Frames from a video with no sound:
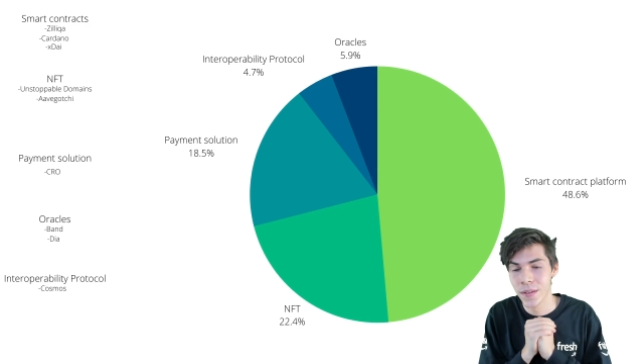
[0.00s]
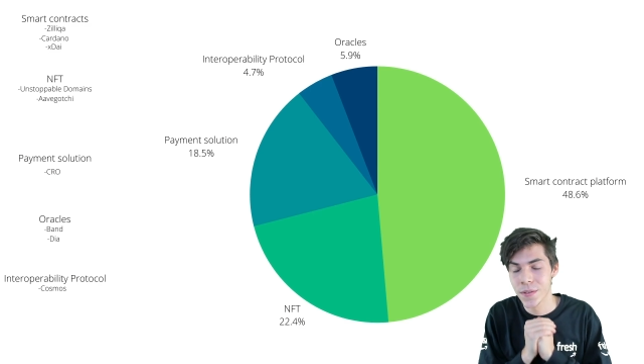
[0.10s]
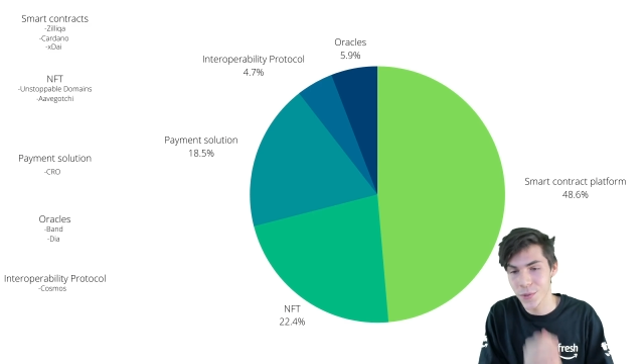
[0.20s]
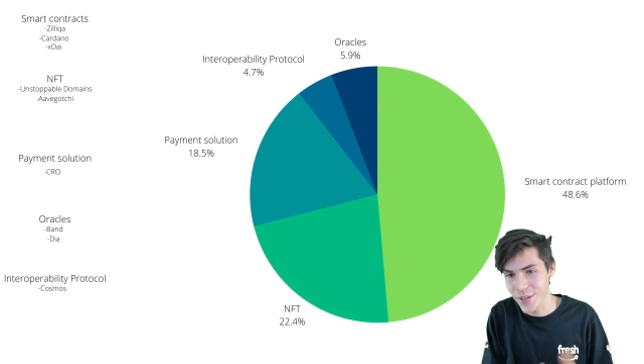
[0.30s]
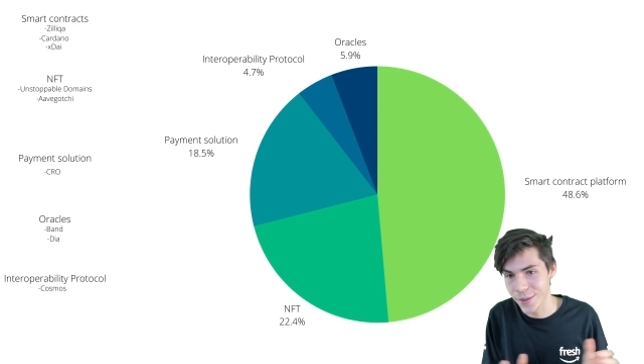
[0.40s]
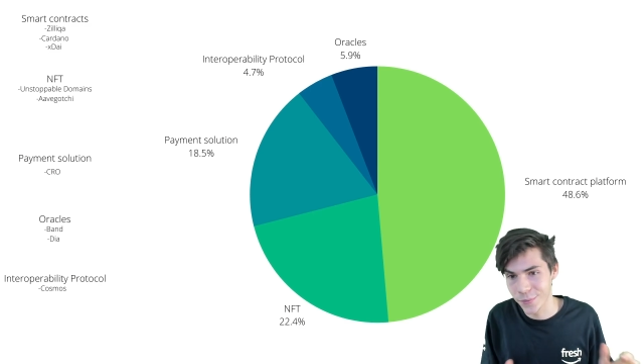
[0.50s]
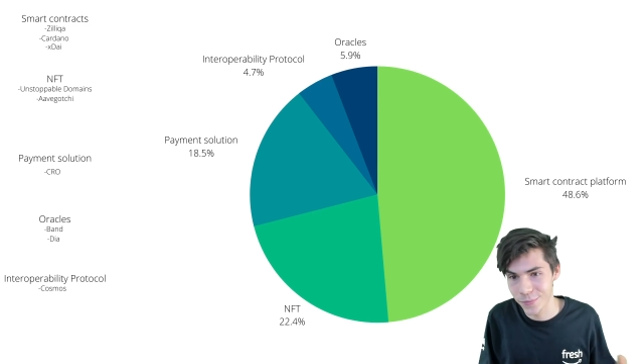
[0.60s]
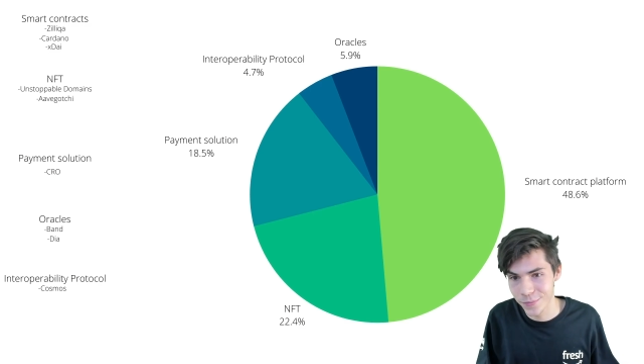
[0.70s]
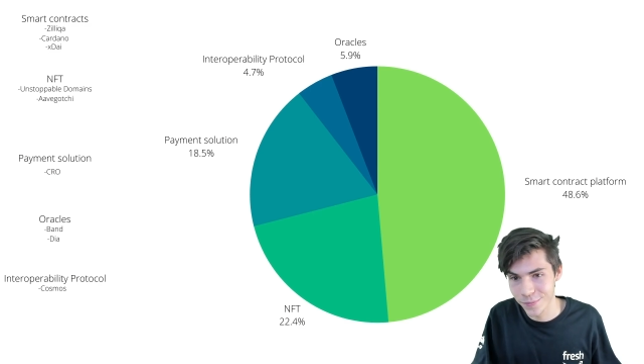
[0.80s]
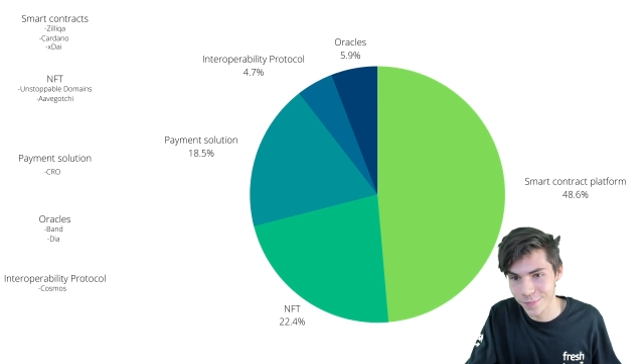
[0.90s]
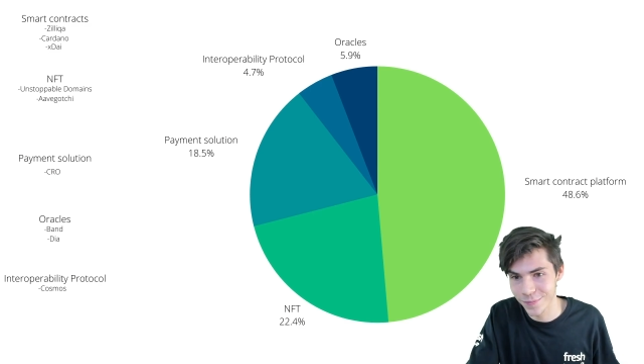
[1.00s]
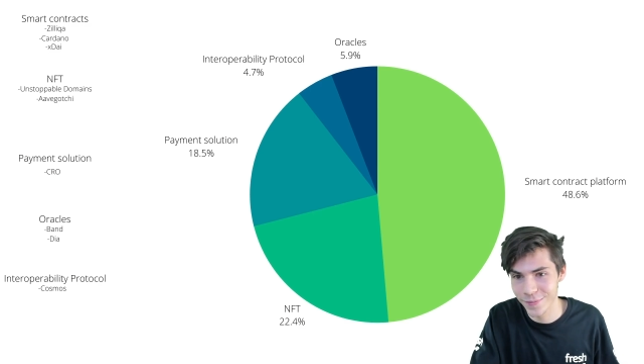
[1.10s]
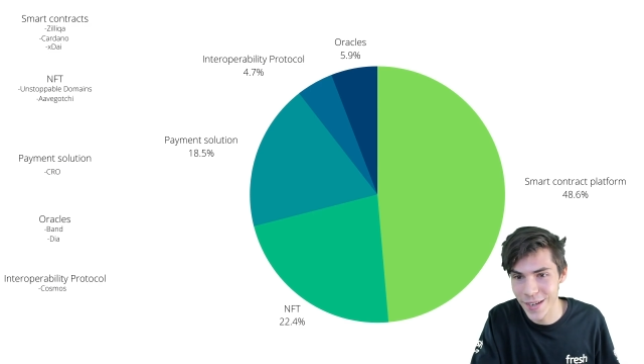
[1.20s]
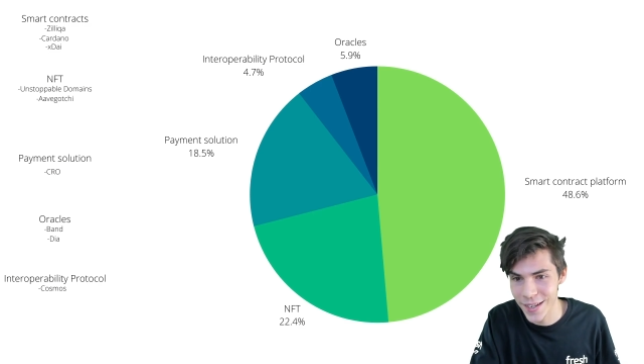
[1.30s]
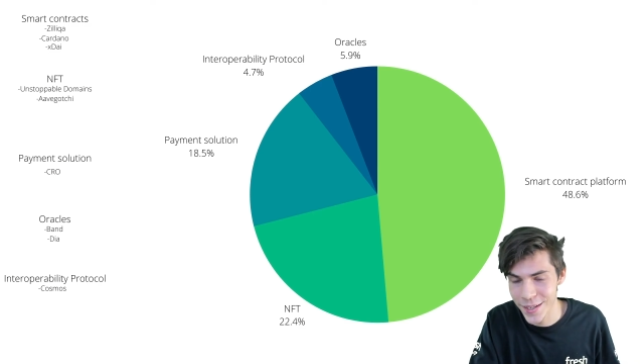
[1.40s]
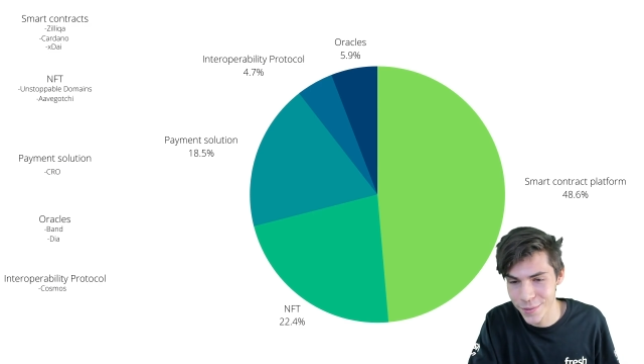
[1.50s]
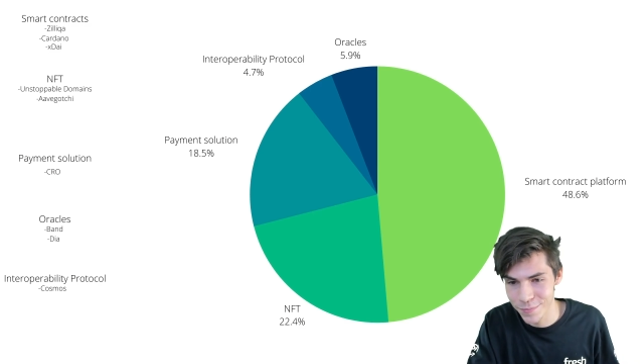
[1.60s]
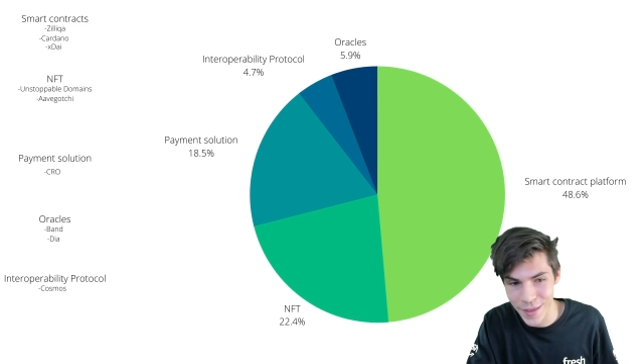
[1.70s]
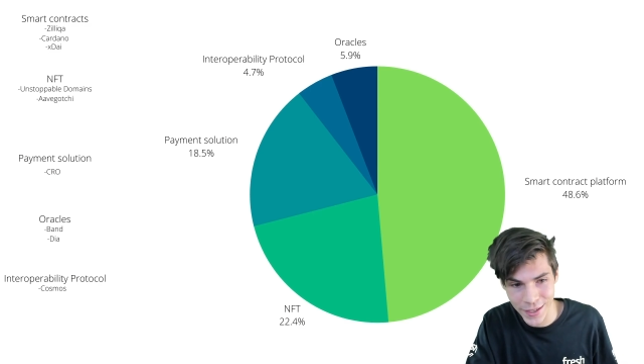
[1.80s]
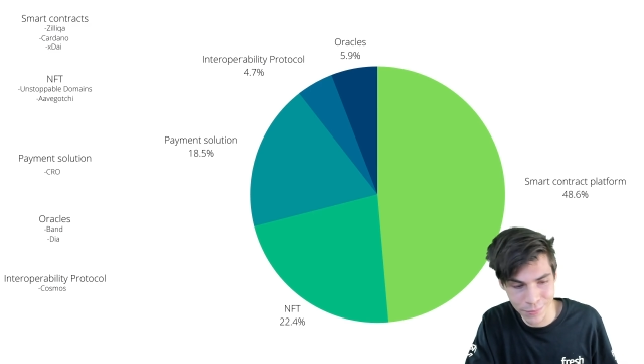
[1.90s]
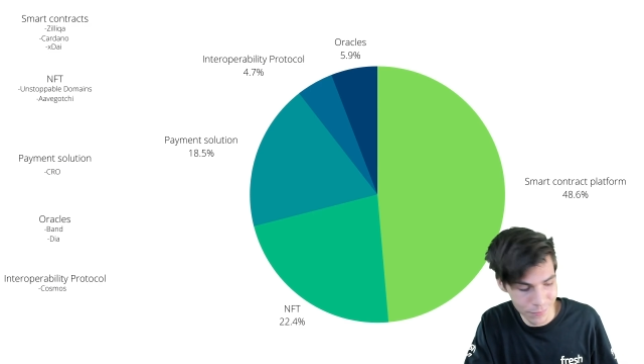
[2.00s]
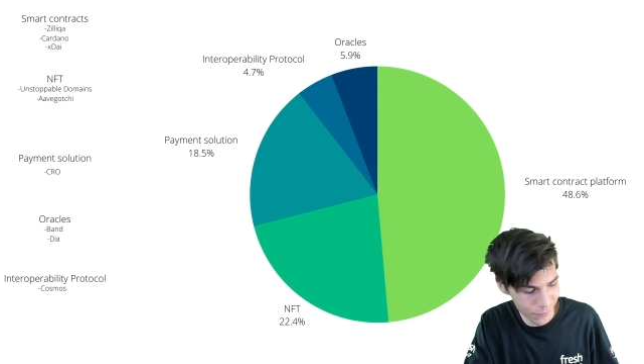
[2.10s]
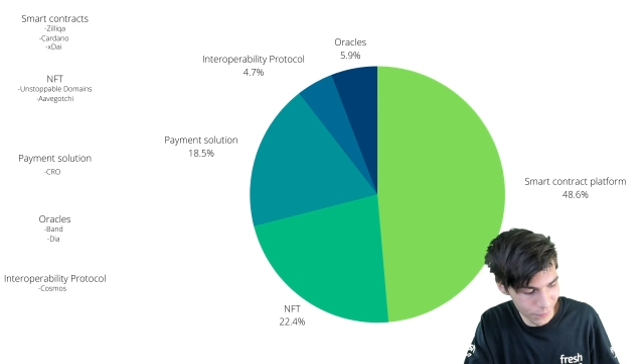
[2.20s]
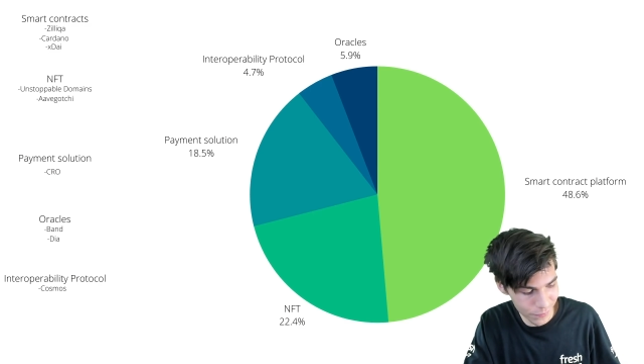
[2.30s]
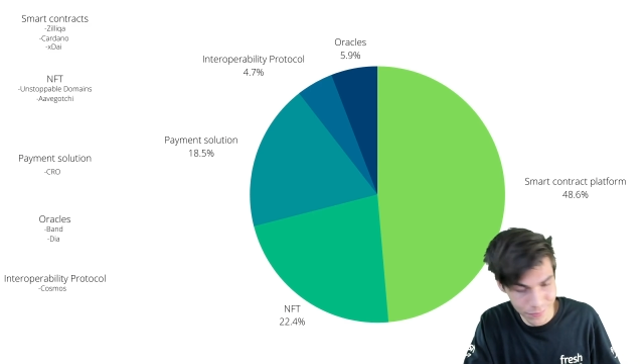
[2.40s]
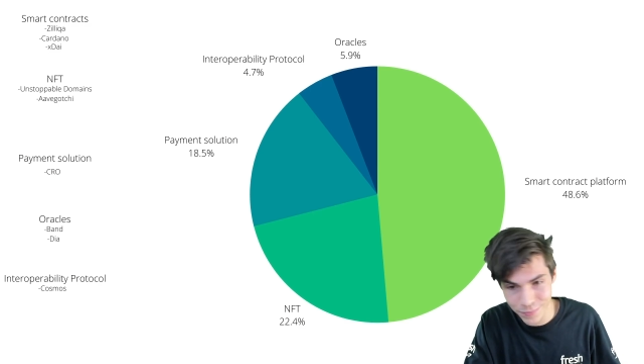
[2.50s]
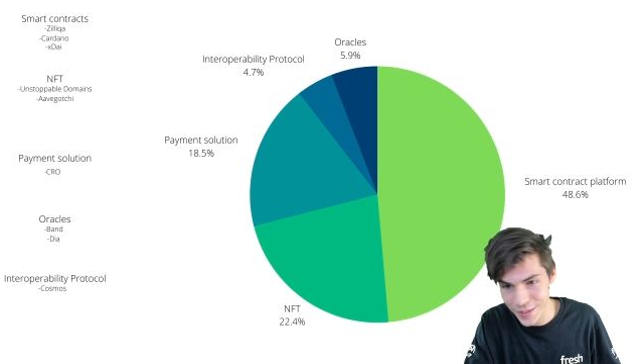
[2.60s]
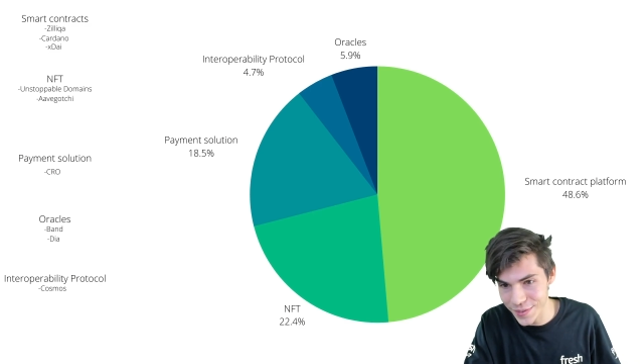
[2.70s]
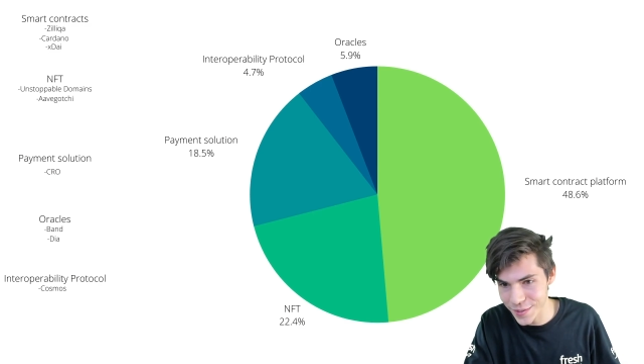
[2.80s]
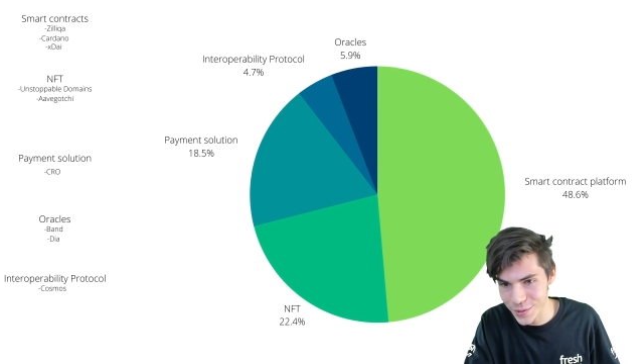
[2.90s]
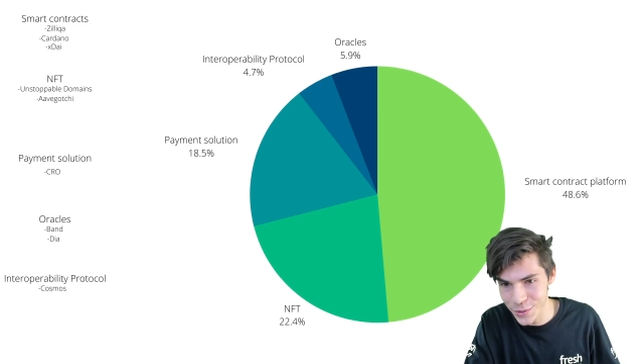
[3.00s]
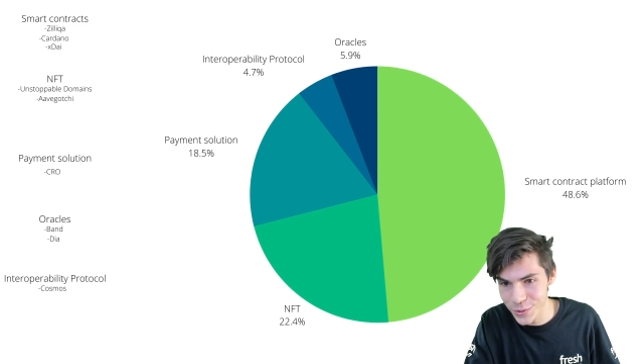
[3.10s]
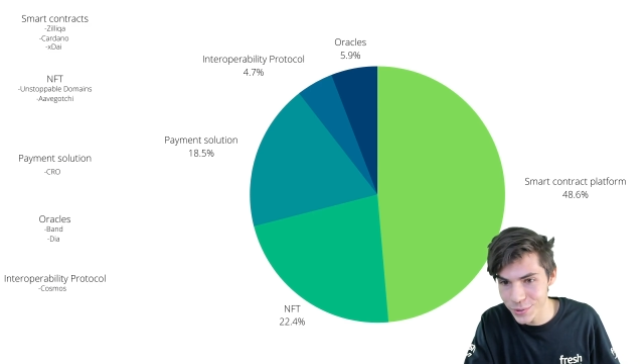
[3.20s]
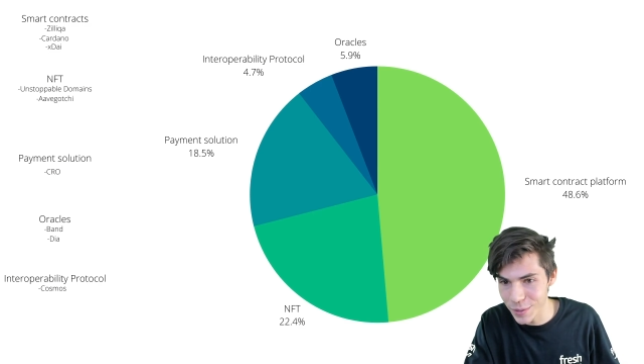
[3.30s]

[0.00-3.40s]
So yeah, I think that's cool. Let me